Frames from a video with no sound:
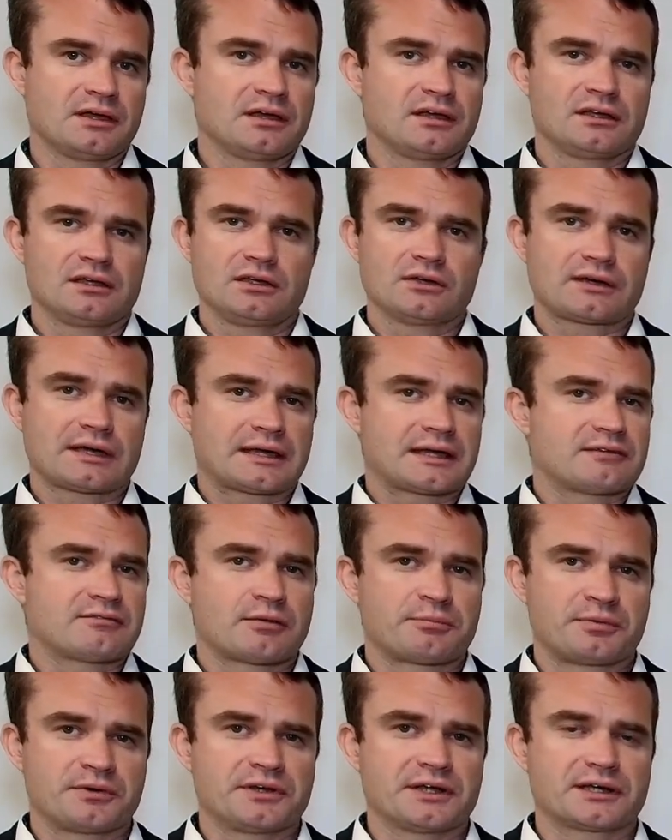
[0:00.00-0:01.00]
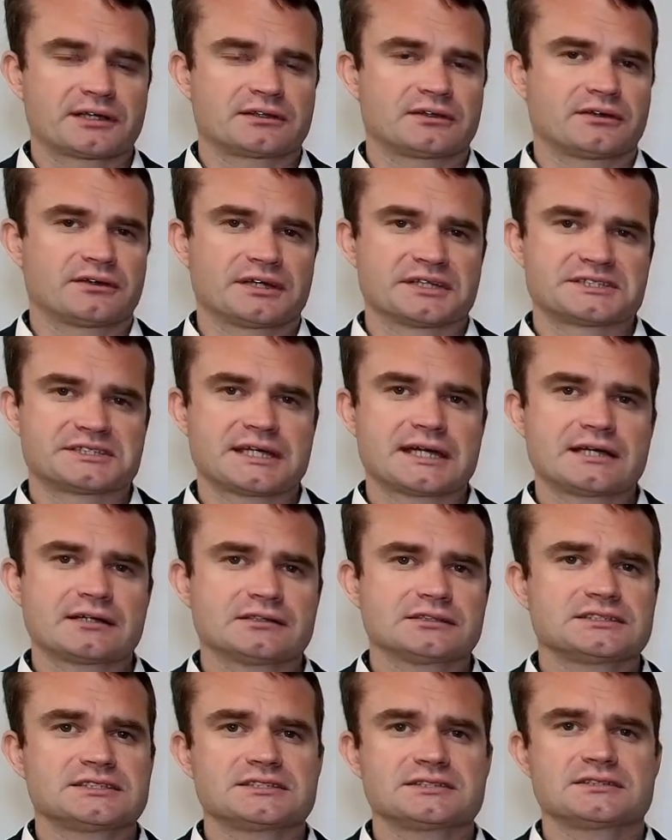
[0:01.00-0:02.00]
You can never predict on the
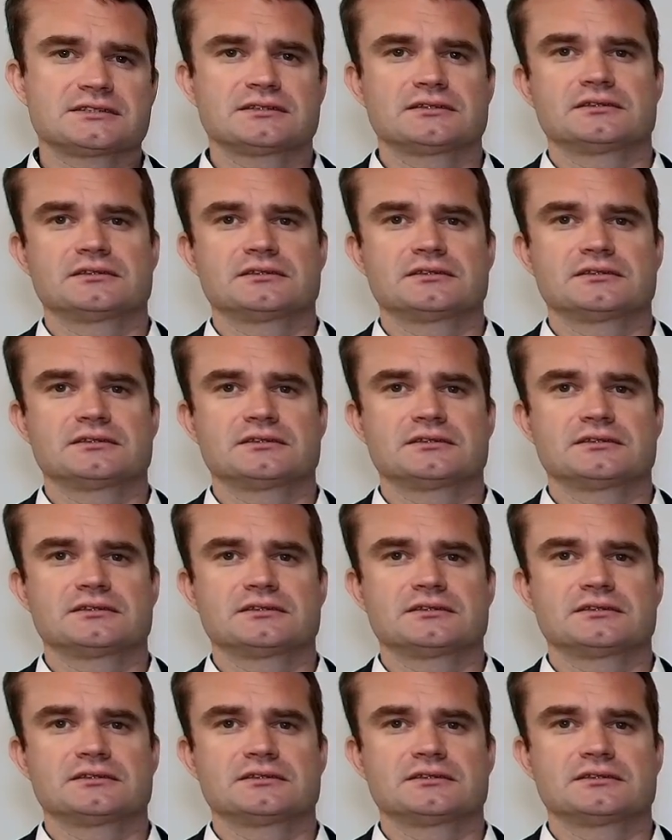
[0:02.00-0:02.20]
sales.